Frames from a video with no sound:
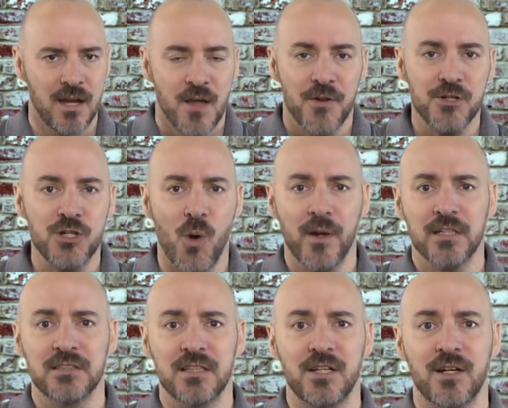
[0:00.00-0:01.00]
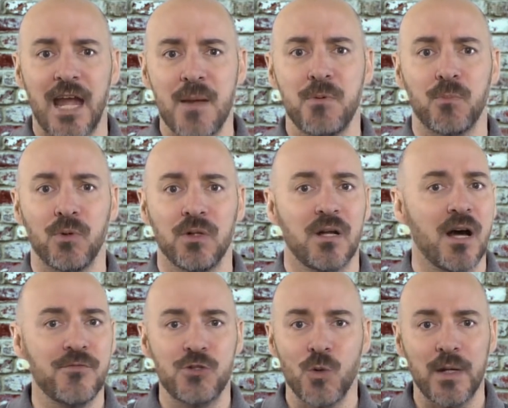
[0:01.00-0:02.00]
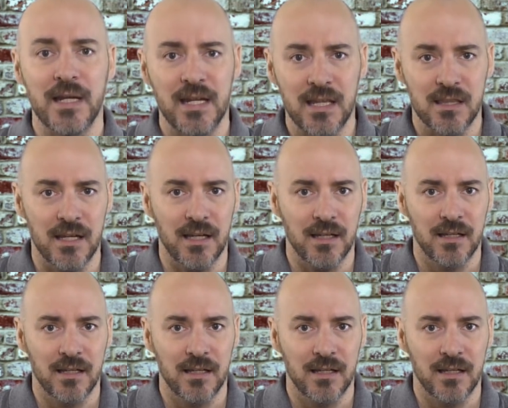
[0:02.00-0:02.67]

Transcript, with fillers: They're showing us that they're capable of doing anything.